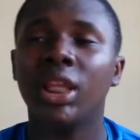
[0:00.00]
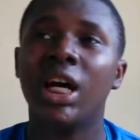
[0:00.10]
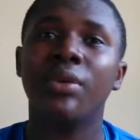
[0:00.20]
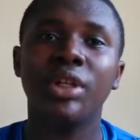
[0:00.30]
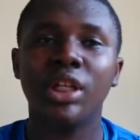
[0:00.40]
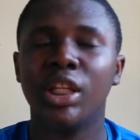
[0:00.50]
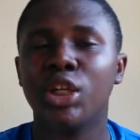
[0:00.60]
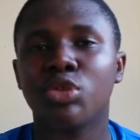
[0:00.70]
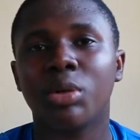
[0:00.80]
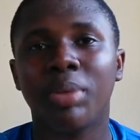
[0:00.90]
Now the
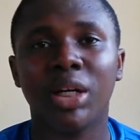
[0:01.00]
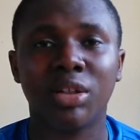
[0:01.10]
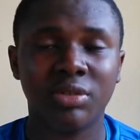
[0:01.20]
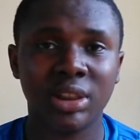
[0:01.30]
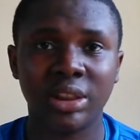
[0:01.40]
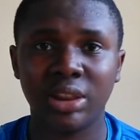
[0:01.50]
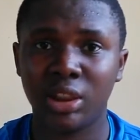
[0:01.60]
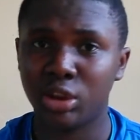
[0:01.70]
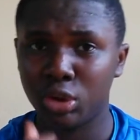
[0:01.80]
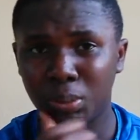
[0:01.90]
network part of things,
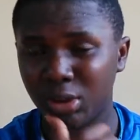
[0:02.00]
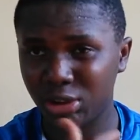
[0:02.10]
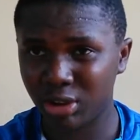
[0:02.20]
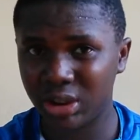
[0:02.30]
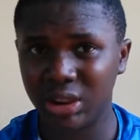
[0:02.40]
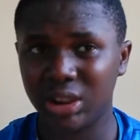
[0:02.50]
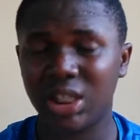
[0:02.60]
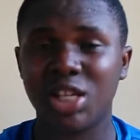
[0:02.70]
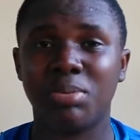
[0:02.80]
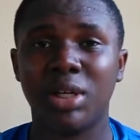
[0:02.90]
there's not much to say in this
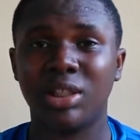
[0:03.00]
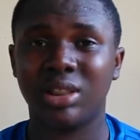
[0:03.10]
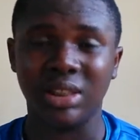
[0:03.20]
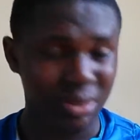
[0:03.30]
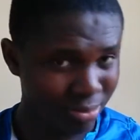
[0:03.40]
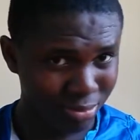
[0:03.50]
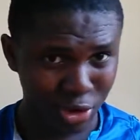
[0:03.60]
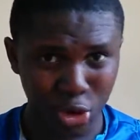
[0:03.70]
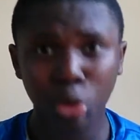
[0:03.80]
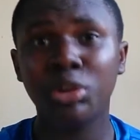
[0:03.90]
aspect.
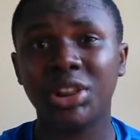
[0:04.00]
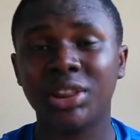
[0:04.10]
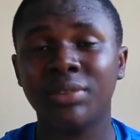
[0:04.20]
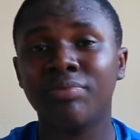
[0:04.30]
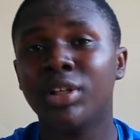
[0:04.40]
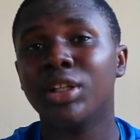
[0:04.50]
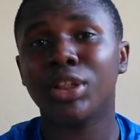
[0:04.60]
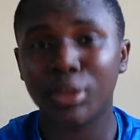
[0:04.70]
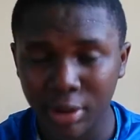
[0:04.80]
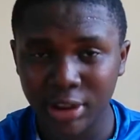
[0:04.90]
2G,
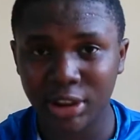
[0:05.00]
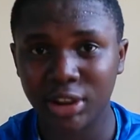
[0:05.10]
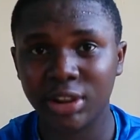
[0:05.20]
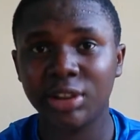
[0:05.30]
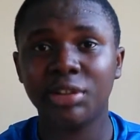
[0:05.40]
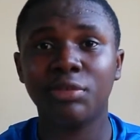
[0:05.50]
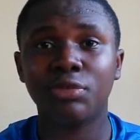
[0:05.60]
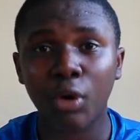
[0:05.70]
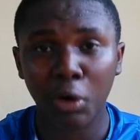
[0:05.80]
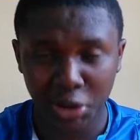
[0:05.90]
3G,
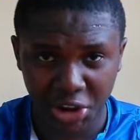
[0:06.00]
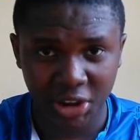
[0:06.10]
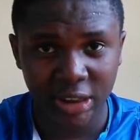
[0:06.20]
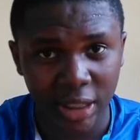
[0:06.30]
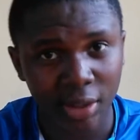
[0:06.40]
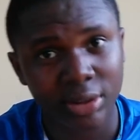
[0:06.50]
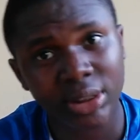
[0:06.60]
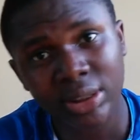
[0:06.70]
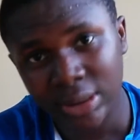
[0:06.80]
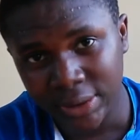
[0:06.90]
4G
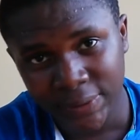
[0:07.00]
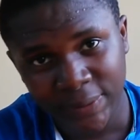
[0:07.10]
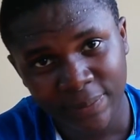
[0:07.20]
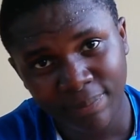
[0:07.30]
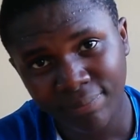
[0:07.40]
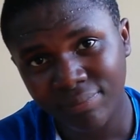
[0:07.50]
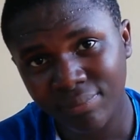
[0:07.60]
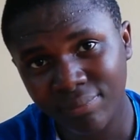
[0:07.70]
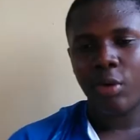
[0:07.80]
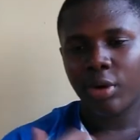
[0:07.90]
LTE.
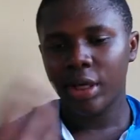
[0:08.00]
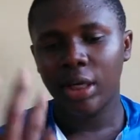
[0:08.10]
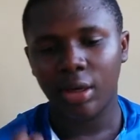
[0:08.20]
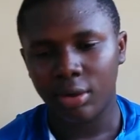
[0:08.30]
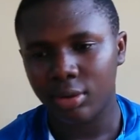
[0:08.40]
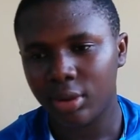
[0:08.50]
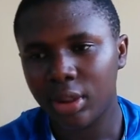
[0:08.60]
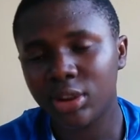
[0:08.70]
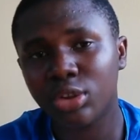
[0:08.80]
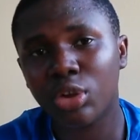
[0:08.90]
Okay, now
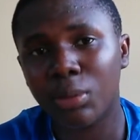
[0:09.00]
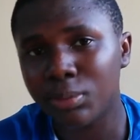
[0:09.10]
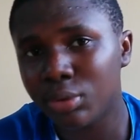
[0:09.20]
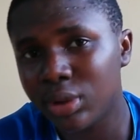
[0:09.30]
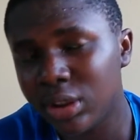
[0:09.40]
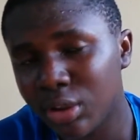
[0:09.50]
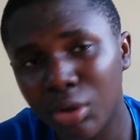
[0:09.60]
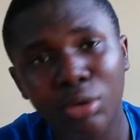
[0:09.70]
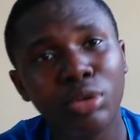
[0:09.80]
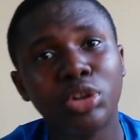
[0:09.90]
let's come to the
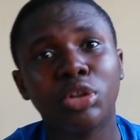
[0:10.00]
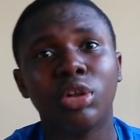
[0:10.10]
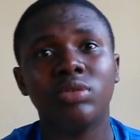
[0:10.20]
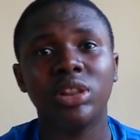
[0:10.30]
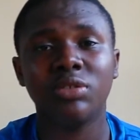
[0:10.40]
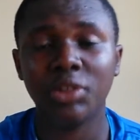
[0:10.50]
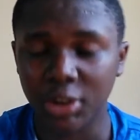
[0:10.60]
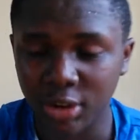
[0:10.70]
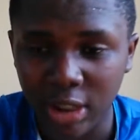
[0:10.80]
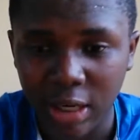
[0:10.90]
conclusion of this
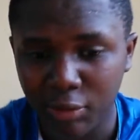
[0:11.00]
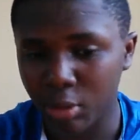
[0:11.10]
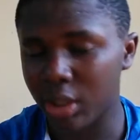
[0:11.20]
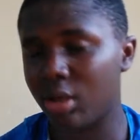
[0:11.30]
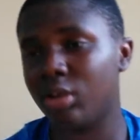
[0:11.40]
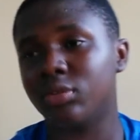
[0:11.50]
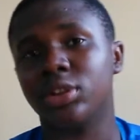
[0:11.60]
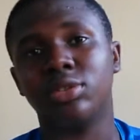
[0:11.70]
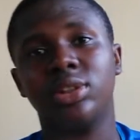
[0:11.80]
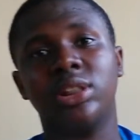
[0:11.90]
video. I have quite a lot of
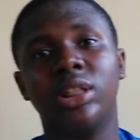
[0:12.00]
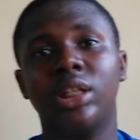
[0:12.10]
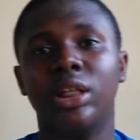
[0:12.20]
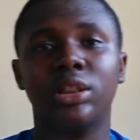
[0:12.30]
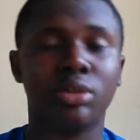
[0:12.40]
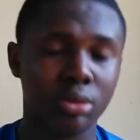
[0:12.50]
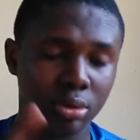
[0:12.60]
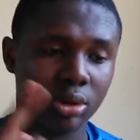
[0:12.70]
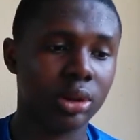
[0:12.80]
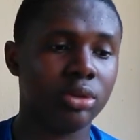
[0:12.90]
things to say here, so
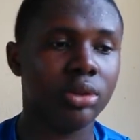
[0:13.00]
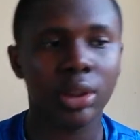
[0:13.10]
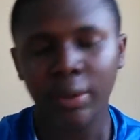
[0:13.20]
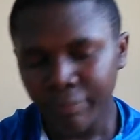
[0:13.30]
stay tuned.